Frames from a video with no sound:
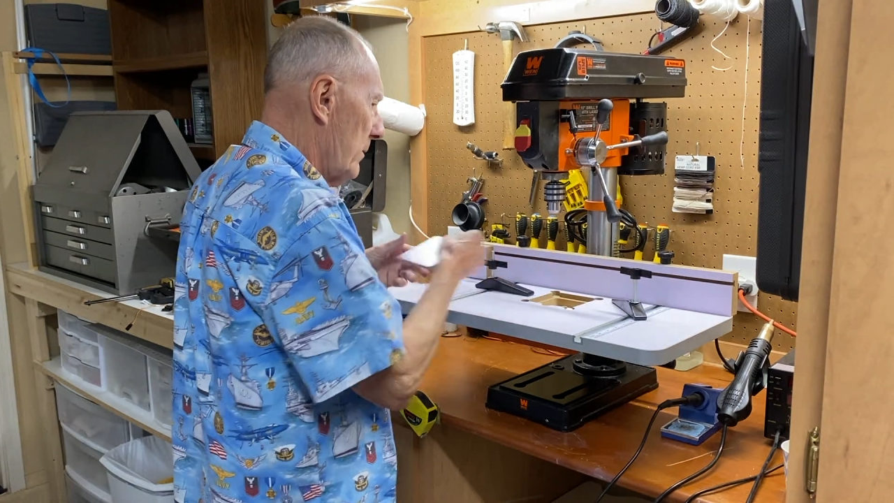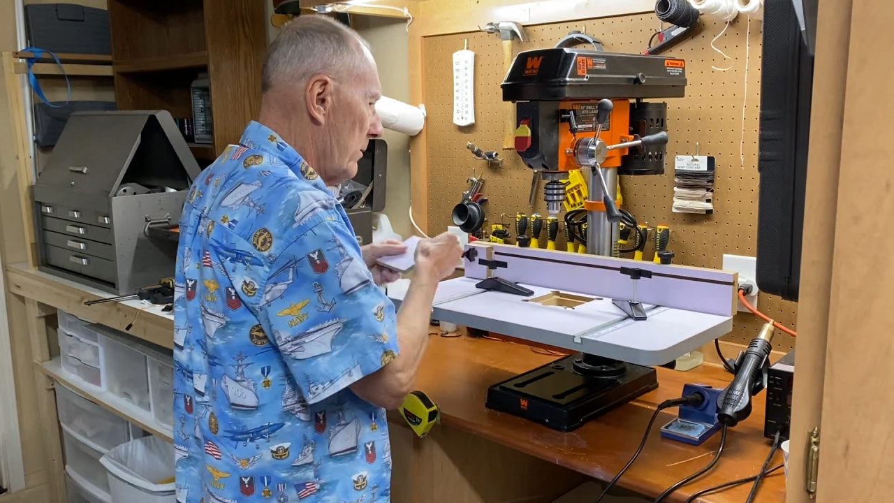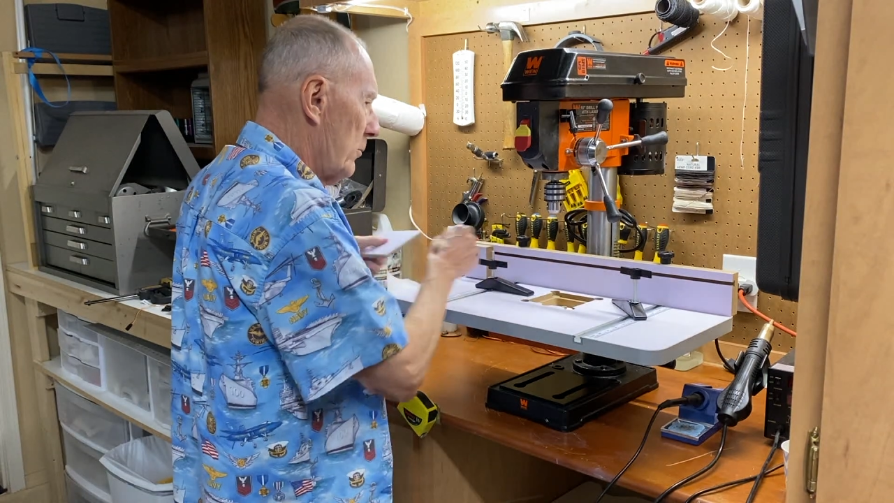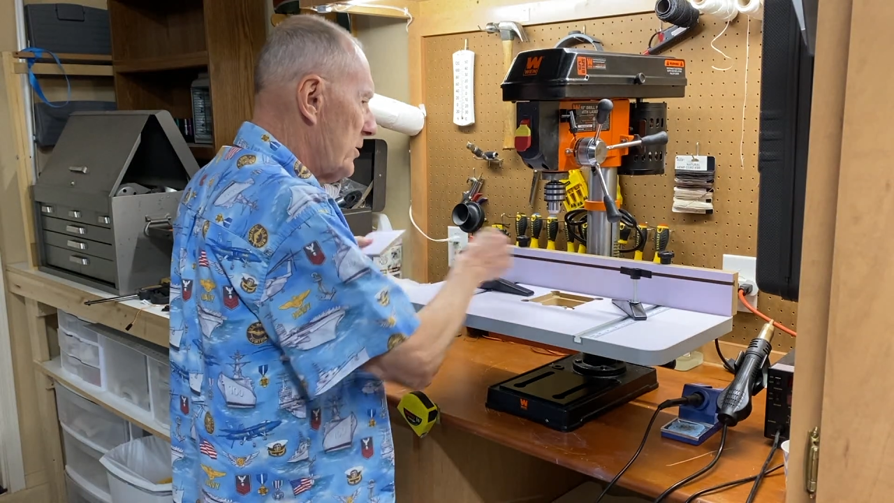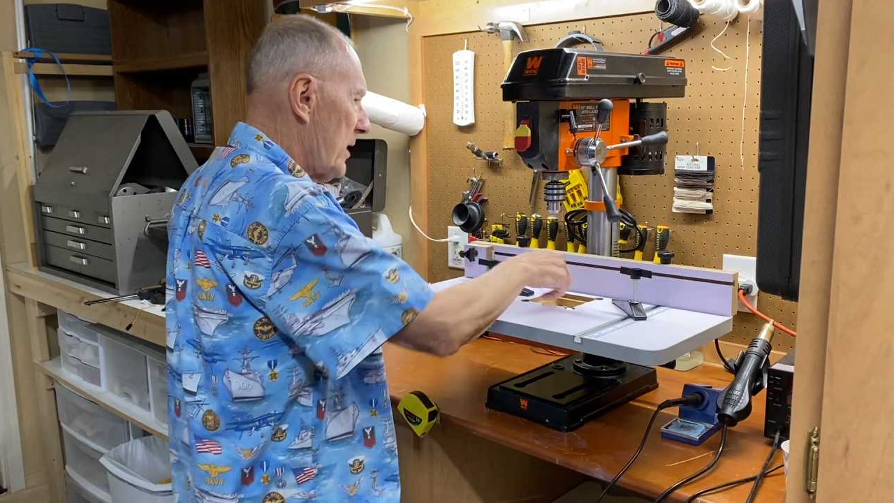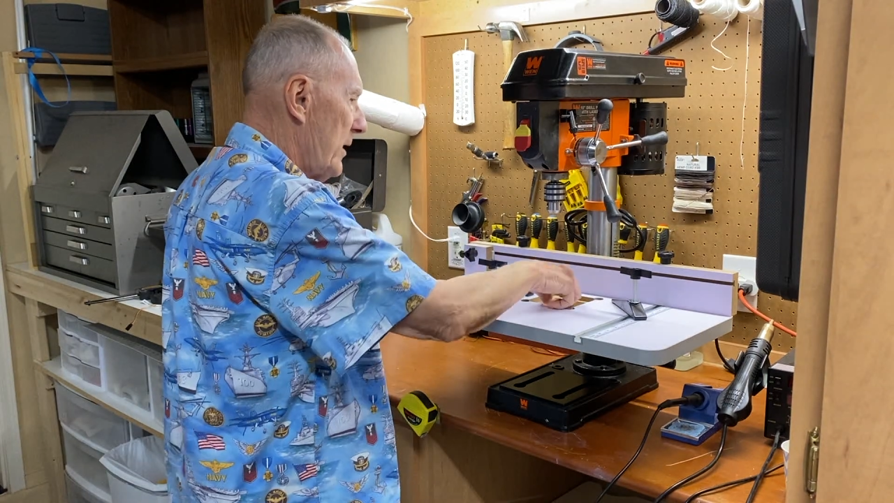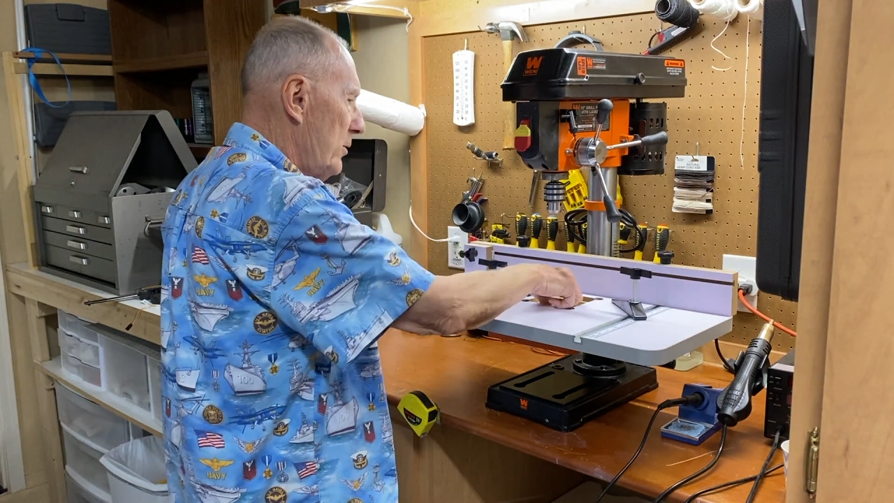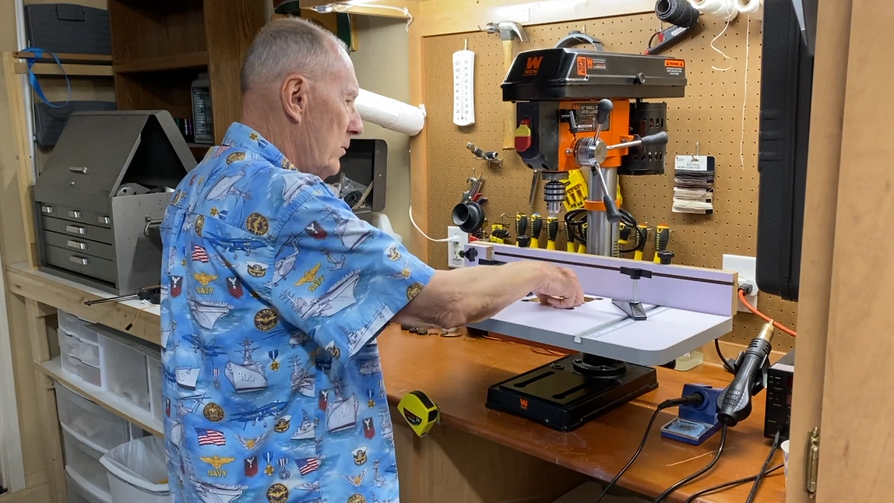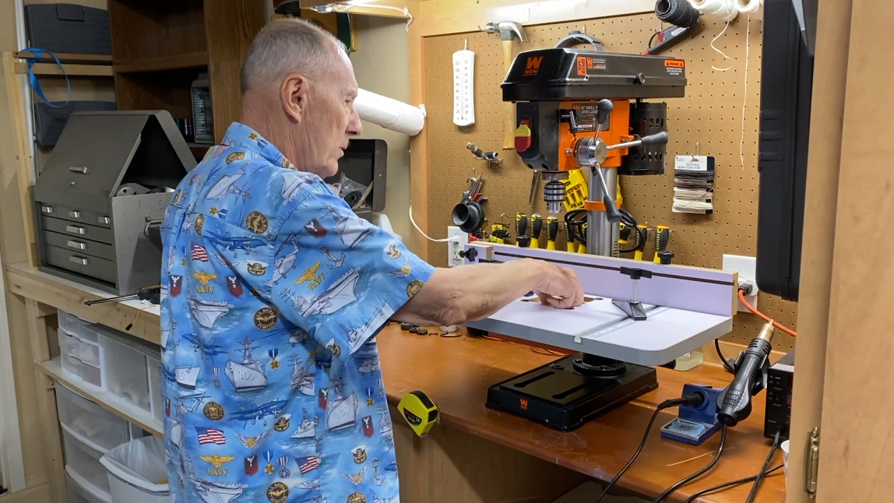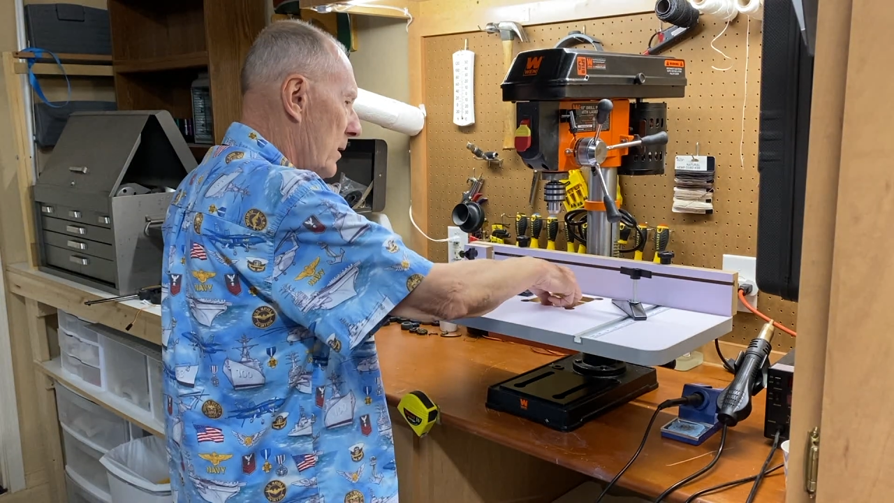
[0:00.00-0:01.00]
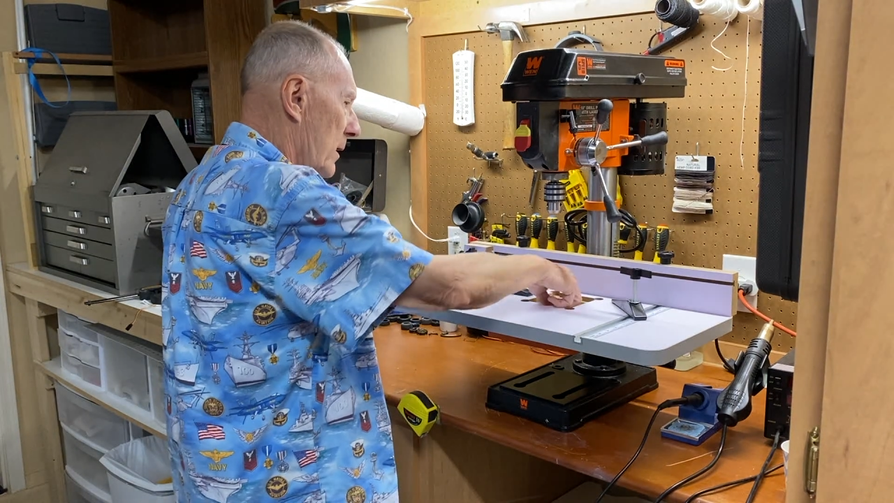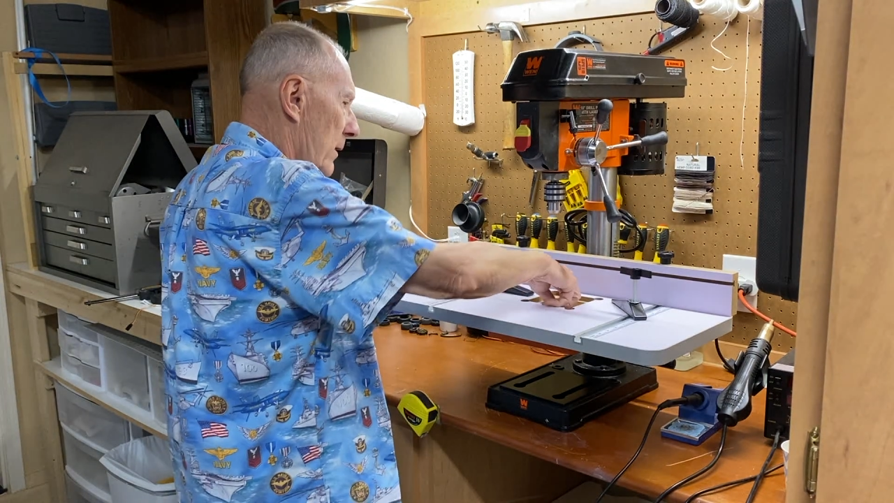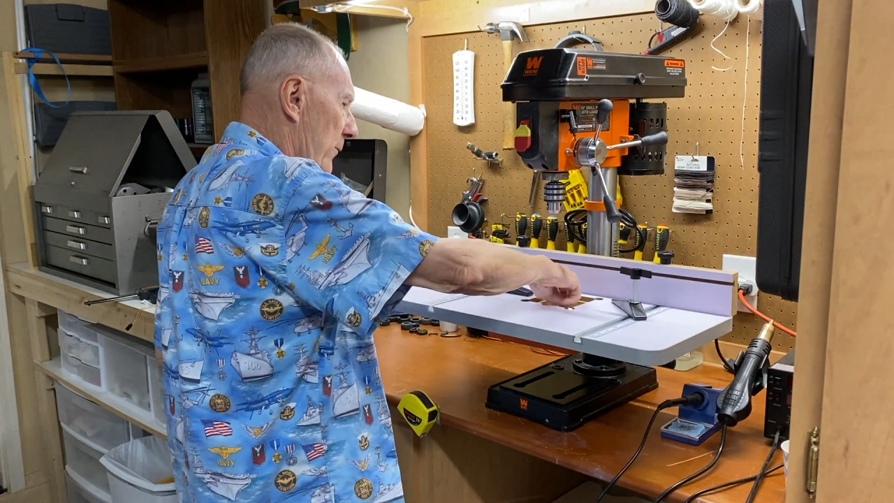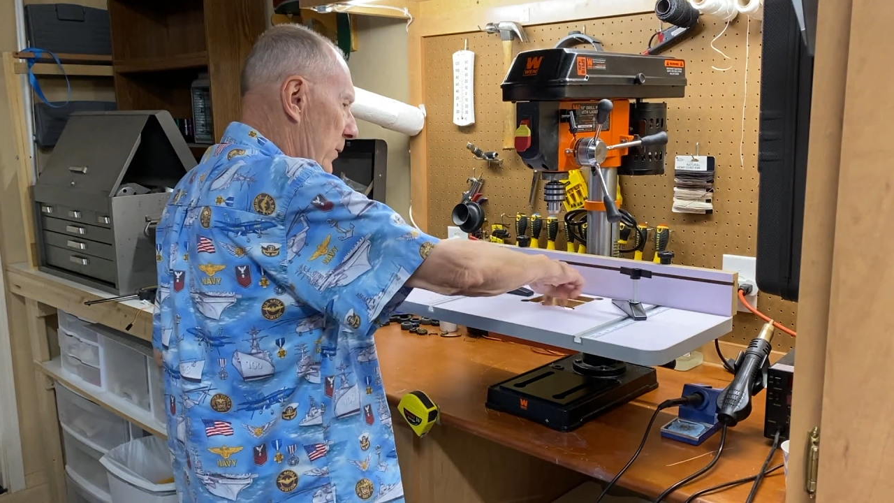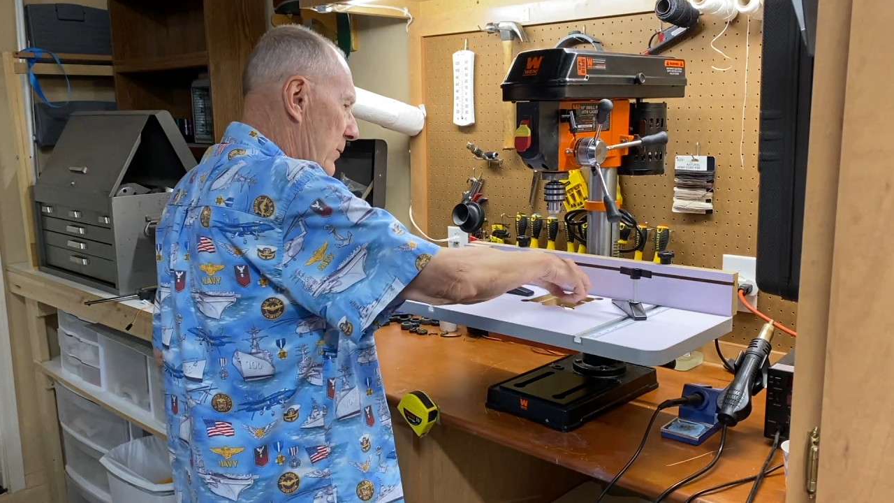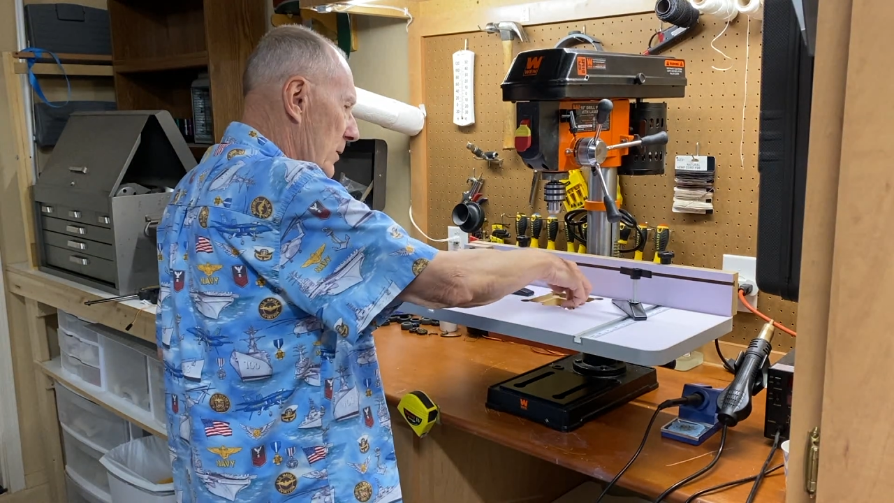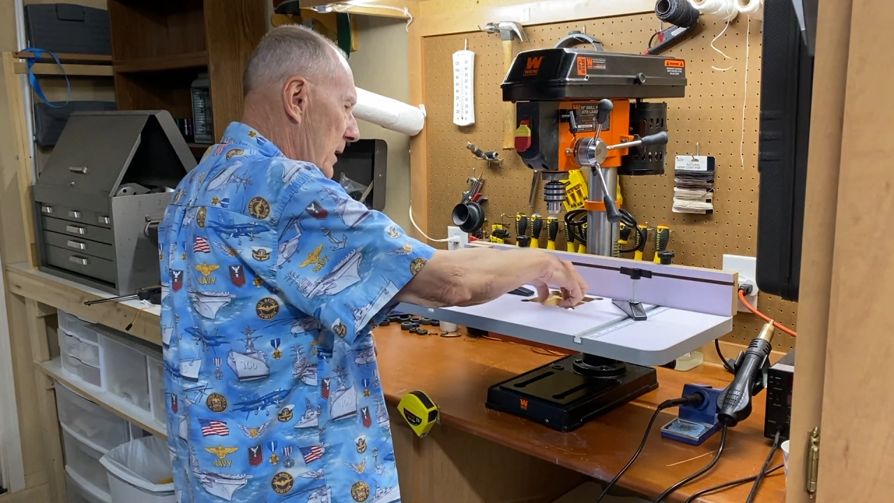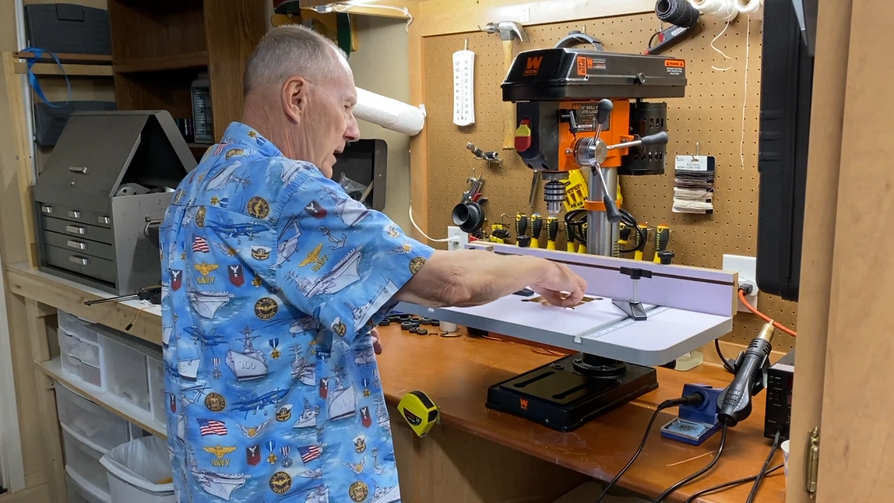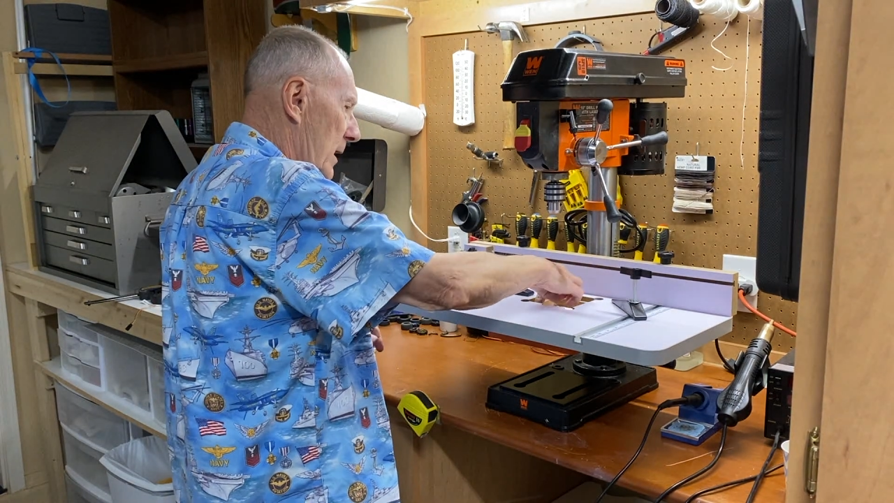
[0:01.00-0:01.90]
which I do frequently,